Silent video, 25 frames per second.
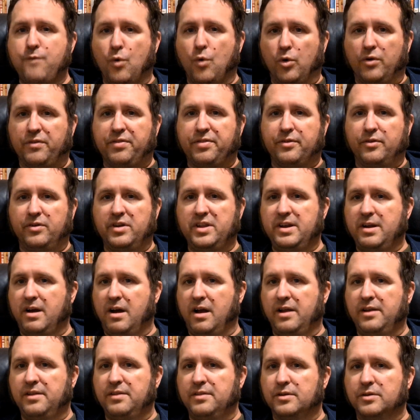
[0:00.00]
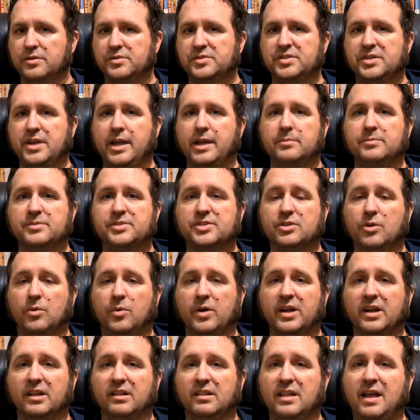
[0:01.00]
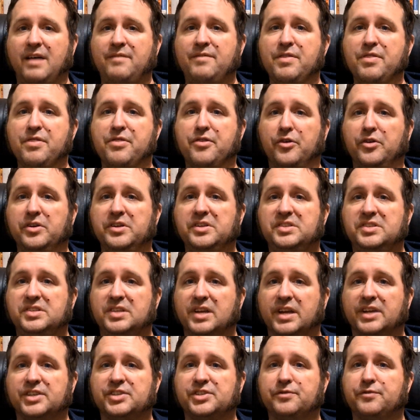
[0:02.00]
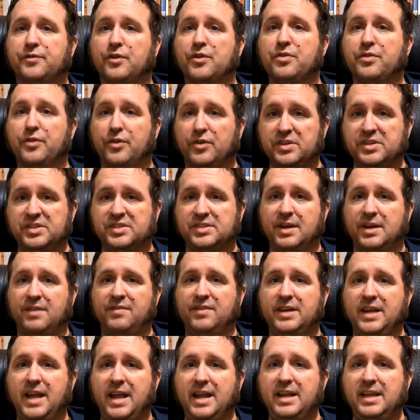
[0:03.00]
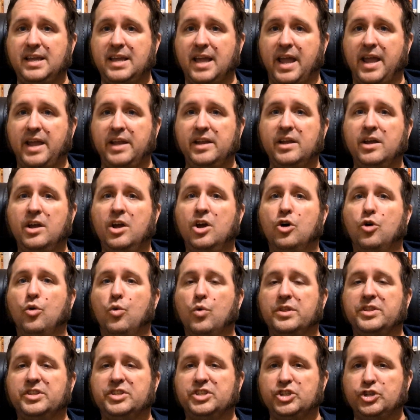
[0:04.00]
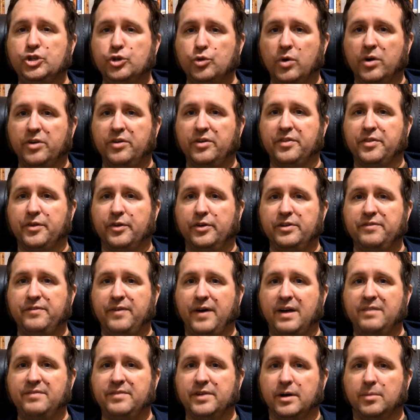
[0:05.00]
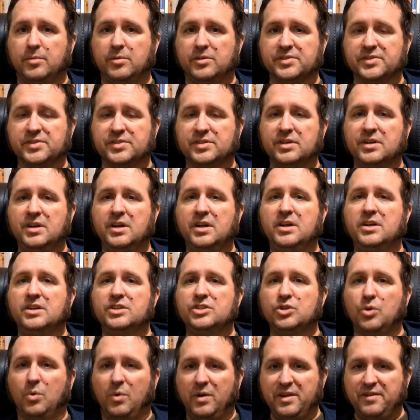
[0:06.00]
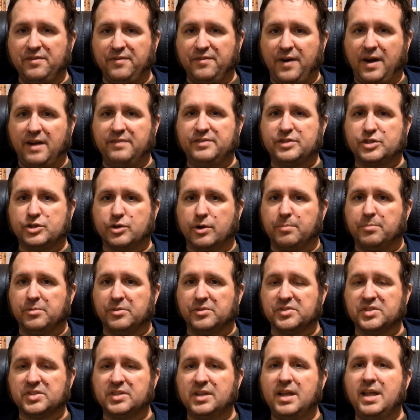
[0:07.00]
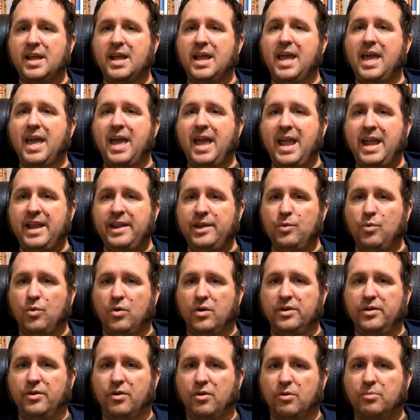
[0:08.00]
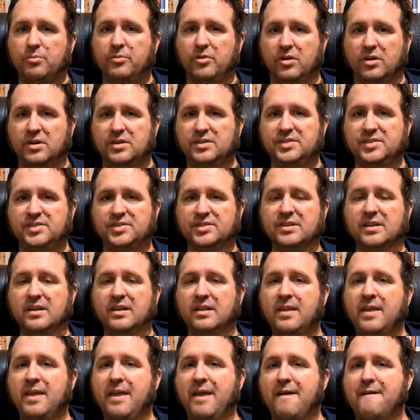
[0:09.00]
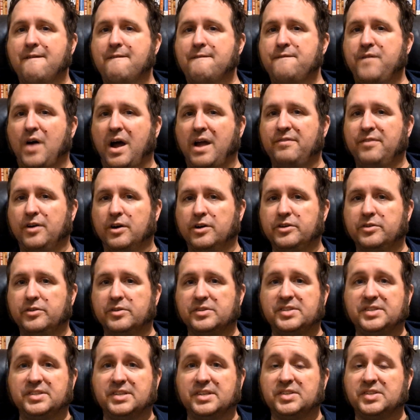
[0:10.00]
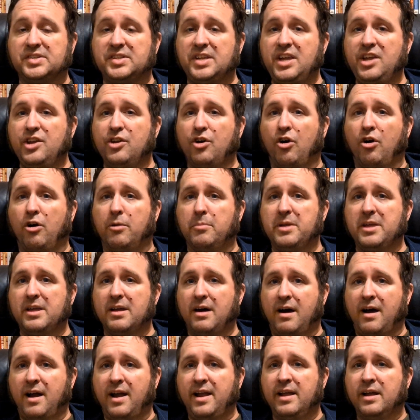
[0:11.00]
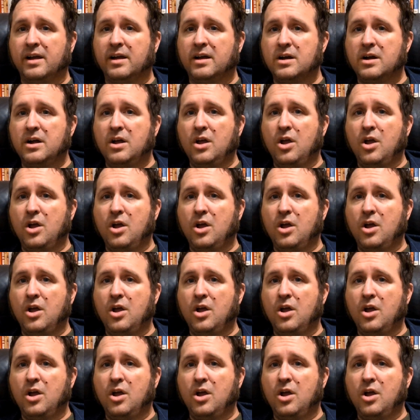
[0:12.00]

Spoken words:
.439 in those games, going .1136 for .3788 with 235 doubles, 25 triples, 81 home runs, 516 RBI,